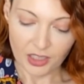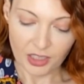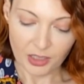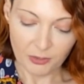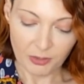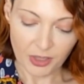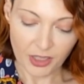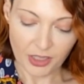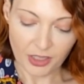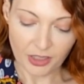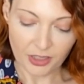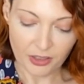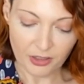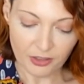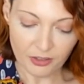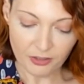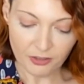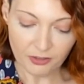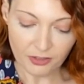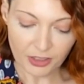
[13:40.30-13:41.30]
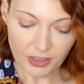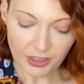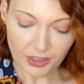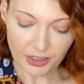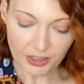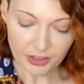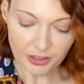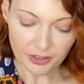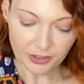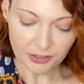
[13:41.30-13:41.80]
Spread it
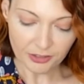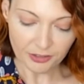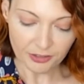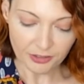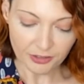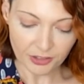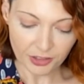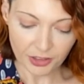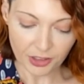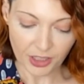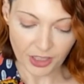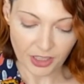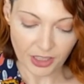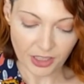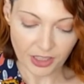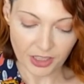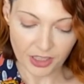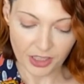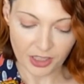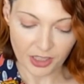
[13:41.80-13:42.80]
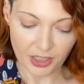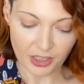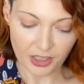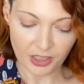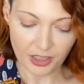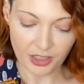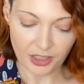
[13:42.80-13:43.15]
over. Try not to